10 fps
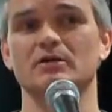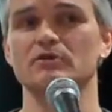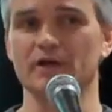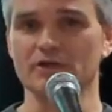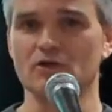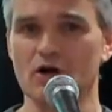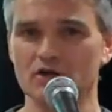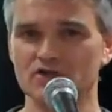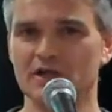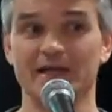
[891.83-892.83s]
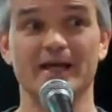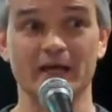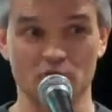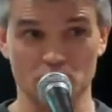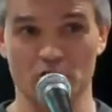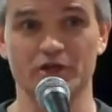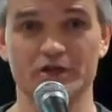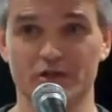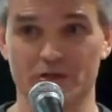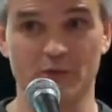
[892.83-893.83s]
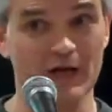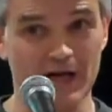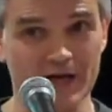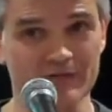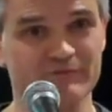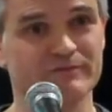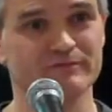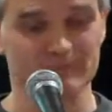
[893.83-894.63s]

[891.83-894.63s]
okay, God is clearly at work here in my life.